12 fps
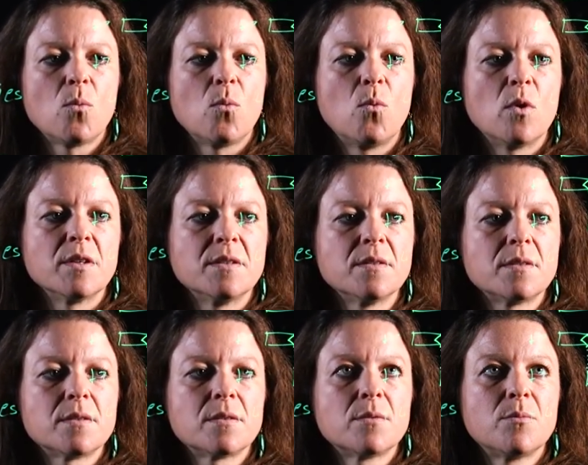
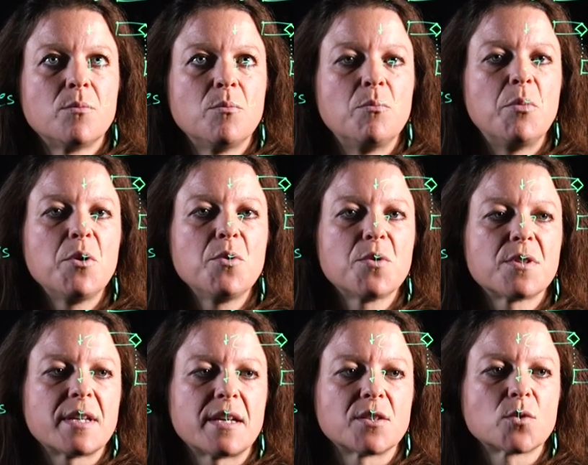once both
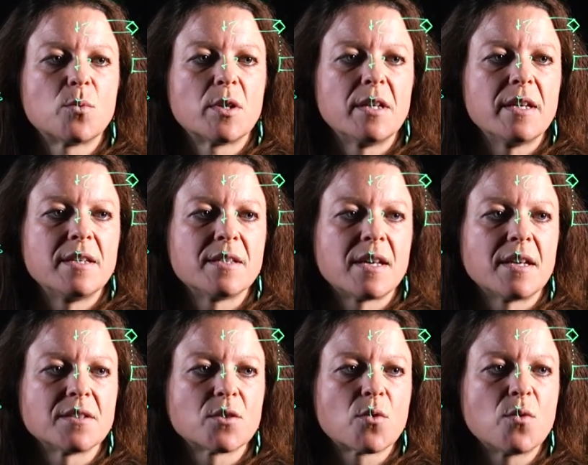task 1 and
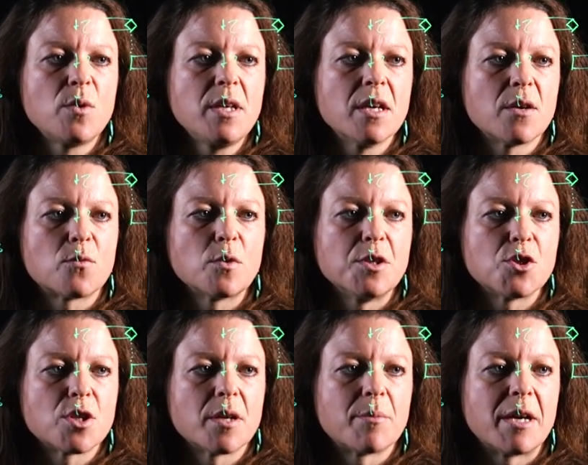task 3 have
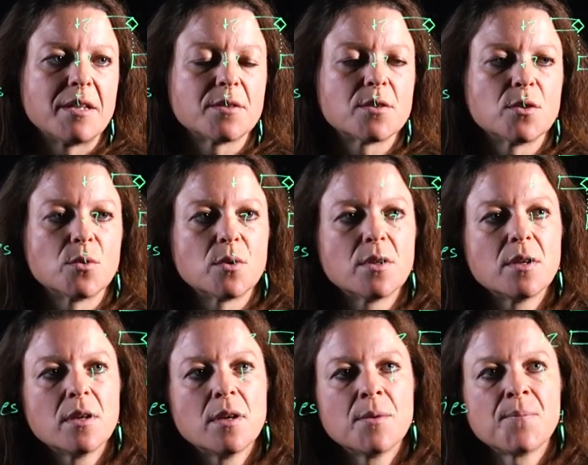reached their milestone.
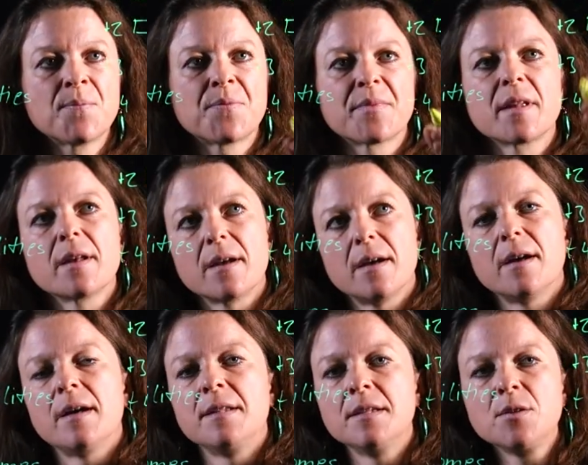
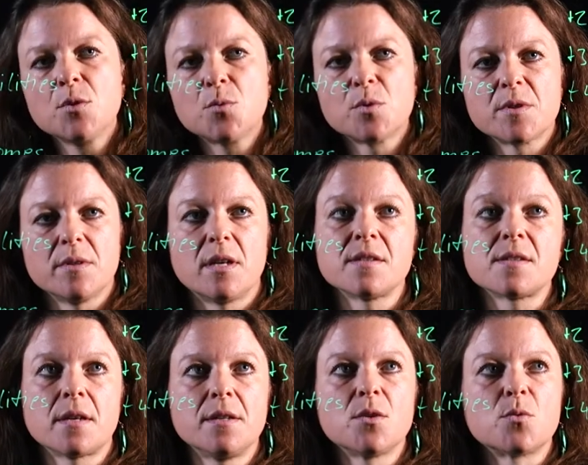And then you
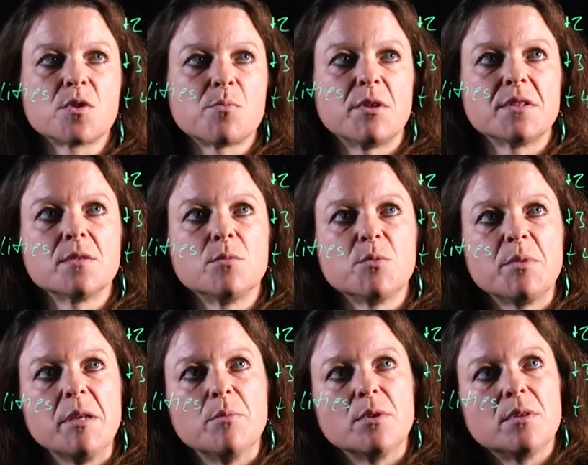assign the responsible
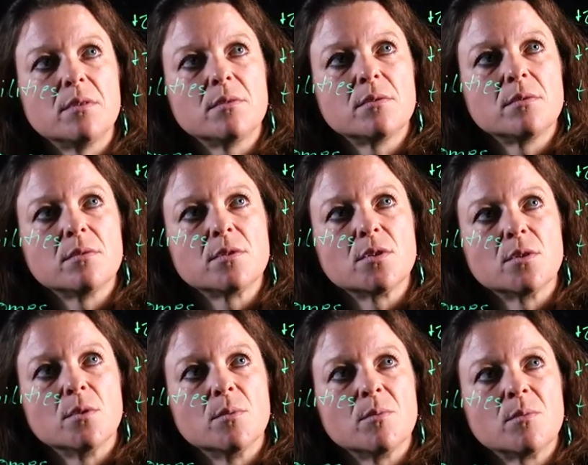people.
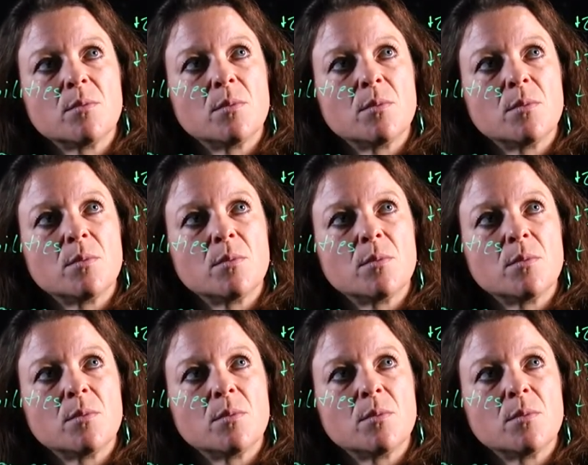So